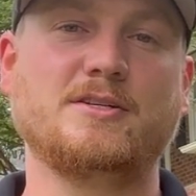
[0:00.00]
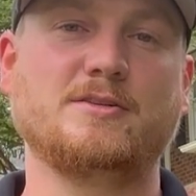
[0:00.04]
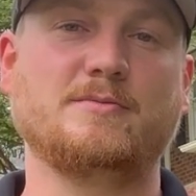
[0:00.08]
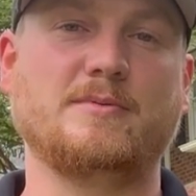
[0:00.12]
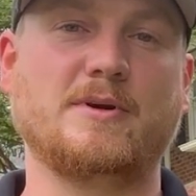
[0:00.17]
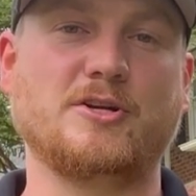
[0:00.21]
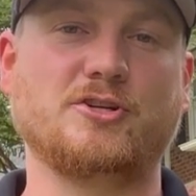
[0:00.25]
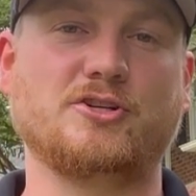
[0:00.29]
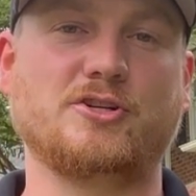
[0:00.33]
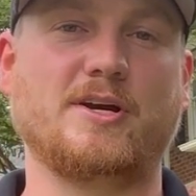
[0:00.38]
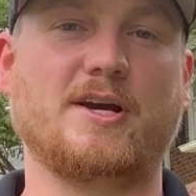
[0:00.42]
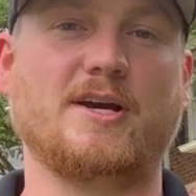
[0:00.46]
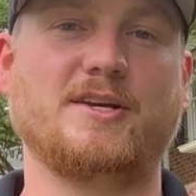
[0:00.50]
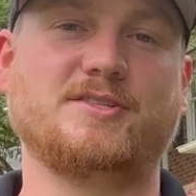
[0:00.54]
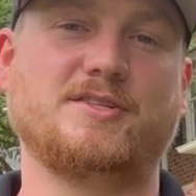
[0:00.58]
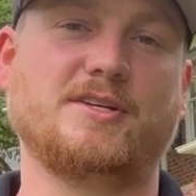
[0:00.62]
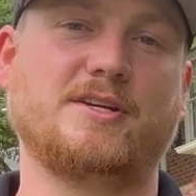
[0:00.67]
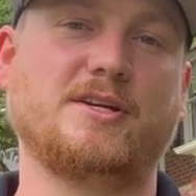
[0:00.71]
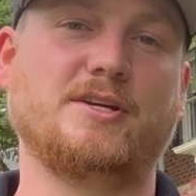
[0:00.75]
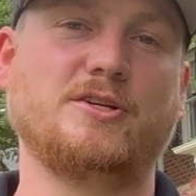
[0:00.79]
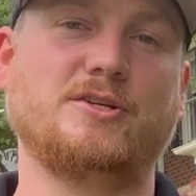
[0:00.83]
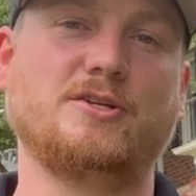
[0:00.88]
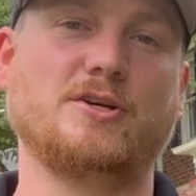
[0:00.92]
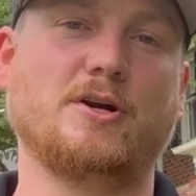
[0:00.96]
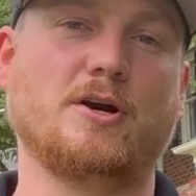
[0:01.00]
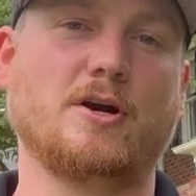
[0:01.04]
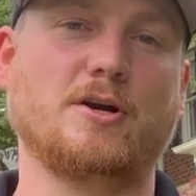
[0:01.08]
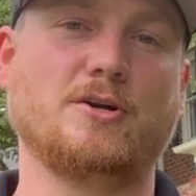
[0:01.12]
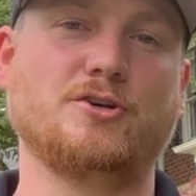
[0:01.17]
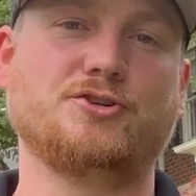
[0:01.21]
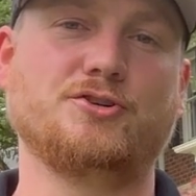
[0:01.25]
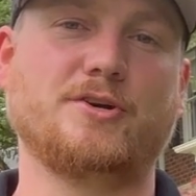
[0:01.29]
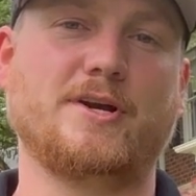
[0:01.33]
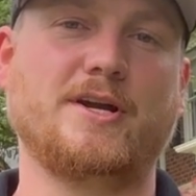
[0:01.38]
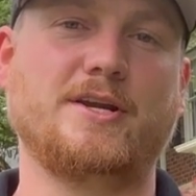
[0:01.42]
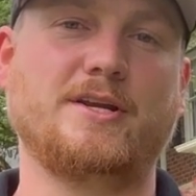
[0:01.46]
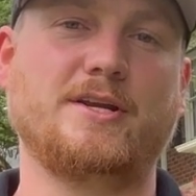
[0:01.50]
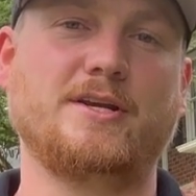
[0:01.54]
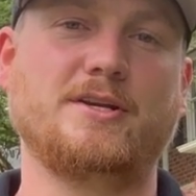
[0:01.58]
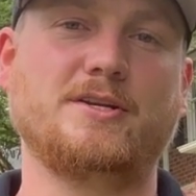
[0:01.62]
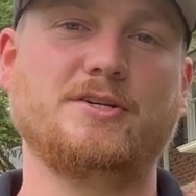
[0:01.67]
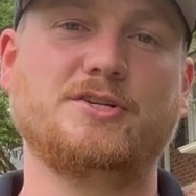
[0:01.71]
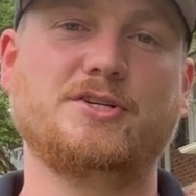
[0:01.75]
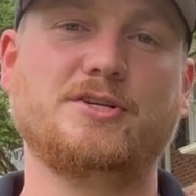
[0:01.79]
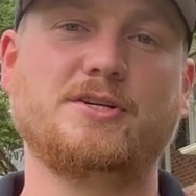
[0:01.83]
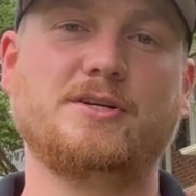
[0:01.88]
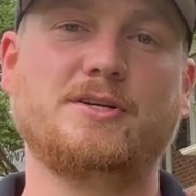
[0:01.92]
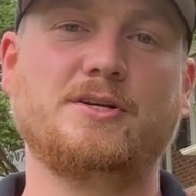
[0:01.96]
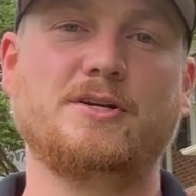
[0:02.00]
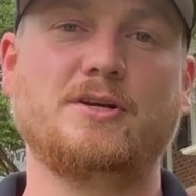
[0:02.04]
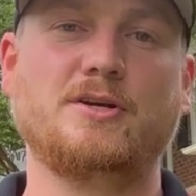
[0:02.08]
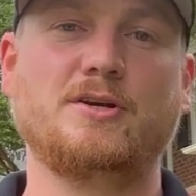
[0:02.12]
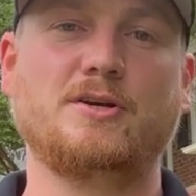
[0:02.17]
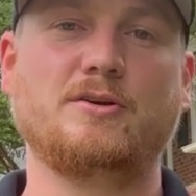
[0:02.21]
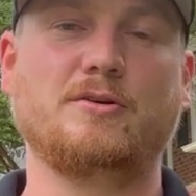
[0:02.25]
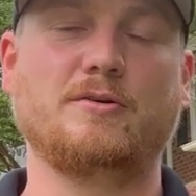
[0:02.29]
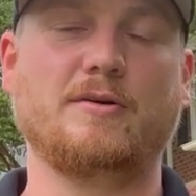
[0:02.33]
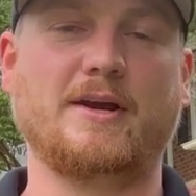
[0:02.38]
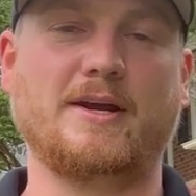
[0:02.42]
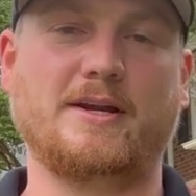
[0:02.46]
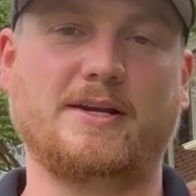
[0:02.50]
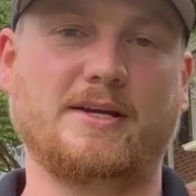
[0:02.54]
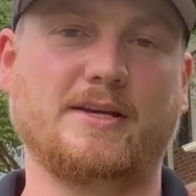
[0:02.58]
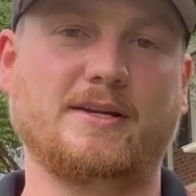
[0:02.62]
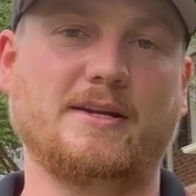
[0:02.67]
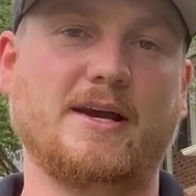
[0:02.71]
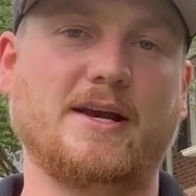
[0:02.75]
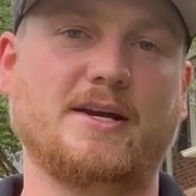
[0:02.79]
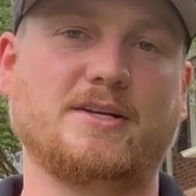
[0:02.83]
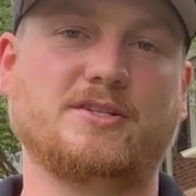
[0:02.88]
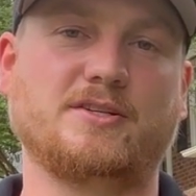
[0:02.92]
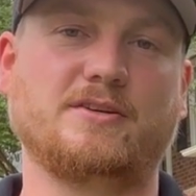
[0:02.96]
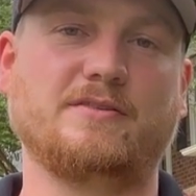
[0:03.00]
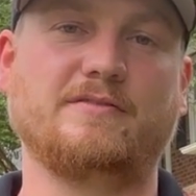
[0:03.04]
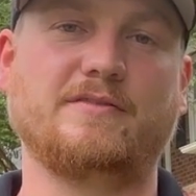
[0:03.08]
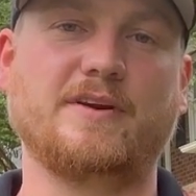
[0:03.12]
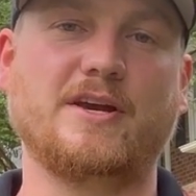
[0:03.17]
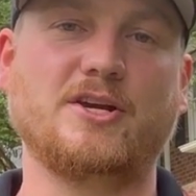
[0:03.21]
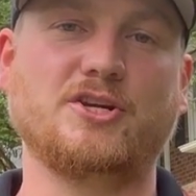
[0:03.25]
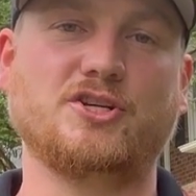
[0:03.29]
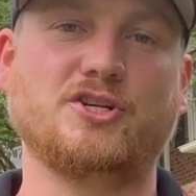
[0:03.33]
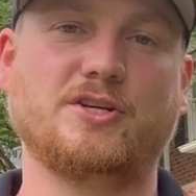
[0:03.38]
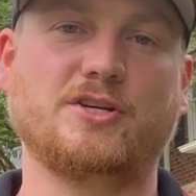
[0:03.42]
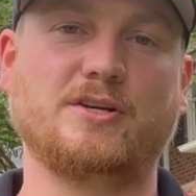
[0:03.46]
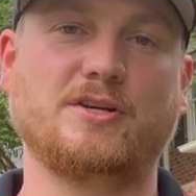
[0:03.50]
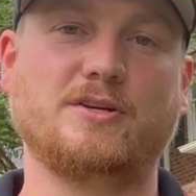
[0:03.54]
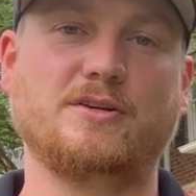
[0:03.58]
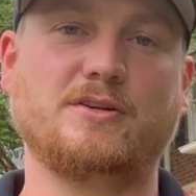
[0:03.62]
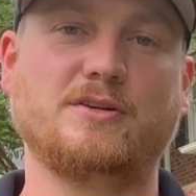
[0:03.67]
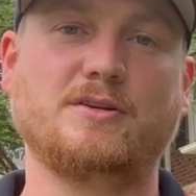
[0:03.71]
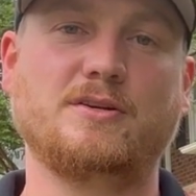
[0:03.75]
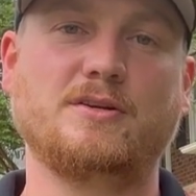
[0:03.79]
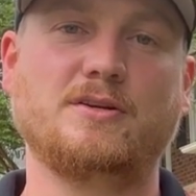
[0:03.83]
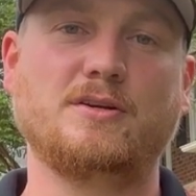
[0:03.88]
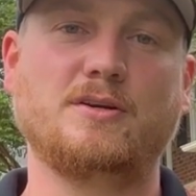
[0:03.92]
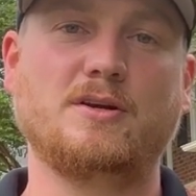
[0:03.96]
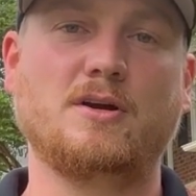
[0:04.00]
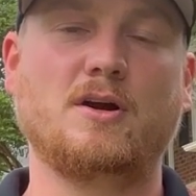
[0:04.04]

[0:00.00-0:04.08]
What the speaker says: specializing in yard drainage, grading and excavation,